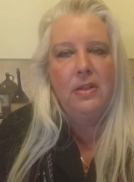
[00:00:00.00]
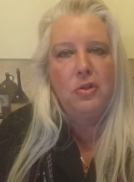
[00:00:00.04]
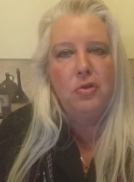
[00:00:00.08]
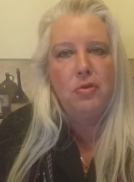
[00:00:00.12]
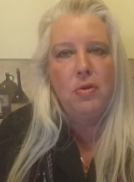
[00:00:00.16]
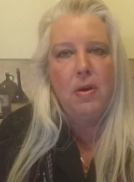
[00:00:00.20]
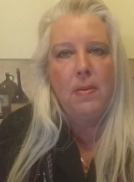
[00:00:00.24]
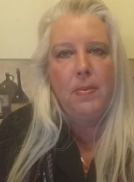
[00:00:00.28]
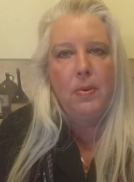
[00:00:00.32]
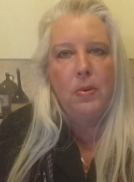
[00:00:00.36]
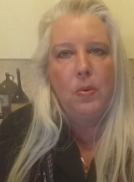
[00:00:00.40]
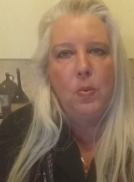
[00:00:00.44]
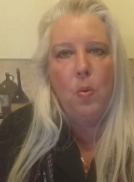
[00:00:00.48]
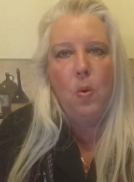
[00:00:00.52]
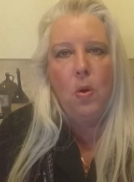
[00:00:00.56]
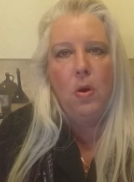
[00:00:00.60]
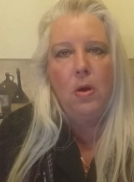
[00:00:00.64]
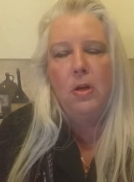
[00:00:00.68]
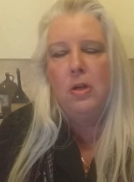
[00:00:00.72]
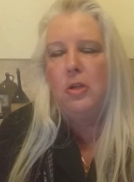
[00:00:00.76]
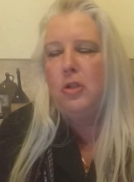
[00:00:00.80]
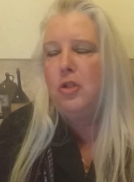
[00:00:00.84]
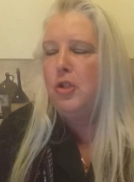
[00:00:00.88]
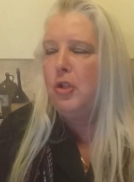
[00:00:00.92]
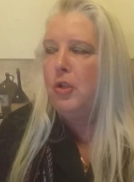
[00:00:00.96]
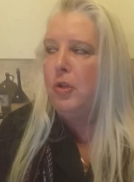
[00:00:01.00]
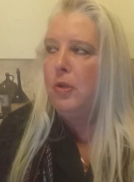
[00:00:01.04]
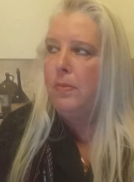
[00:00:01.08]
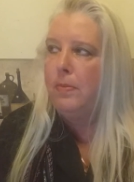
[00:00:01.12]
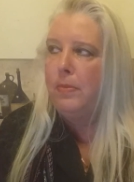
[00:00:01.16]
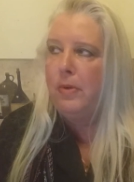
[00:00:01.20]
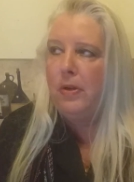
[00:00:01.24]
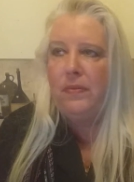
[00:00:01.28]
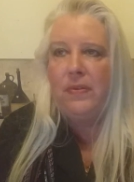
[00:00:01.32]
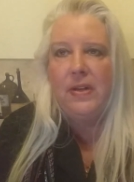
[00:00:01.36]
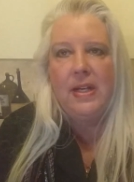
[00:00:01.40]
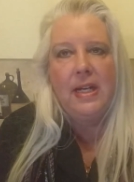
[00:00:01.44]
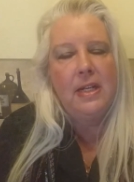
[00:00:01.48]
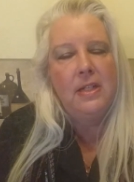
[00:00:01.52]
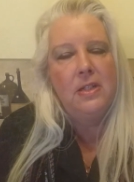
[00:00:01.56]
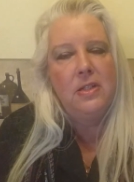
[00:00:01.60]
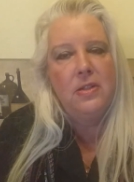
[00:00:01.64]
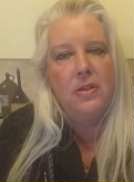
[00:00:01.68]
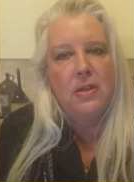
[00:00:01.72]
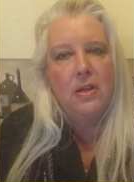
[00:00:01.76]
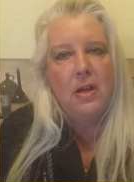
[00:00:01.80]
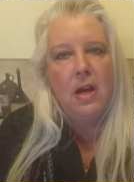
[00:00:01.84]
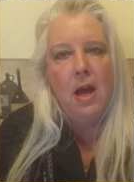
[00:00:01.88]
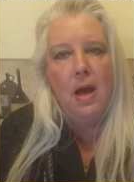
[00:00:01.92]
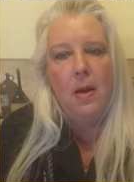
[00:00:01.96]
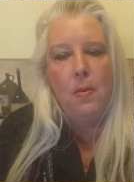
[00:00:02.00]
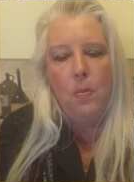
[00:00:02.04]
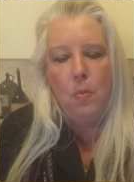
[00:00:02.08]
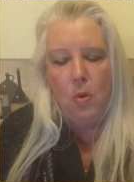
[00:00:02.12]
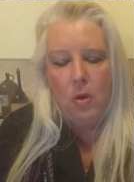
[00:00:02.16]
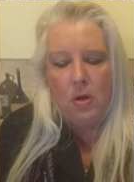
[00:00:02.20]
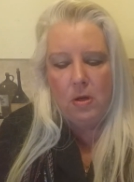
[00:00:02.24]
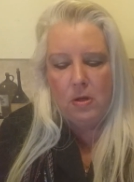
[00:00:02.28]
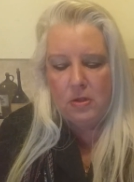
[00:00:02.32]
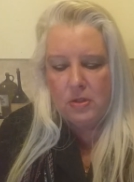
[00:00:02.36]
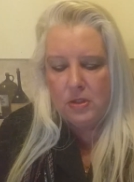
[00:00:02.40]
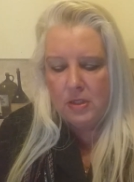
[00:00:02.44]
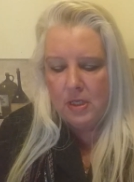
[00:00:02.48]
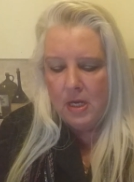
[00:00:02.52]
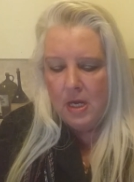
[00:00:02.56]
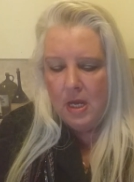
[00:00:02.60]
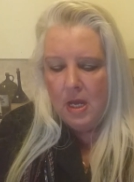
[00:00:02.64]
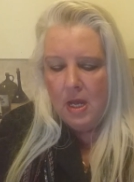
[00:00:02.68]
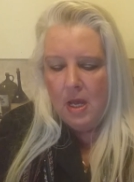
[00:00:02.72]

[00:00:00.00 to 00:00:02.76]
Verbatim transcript: the troubled waters, you are moving into the calm waters.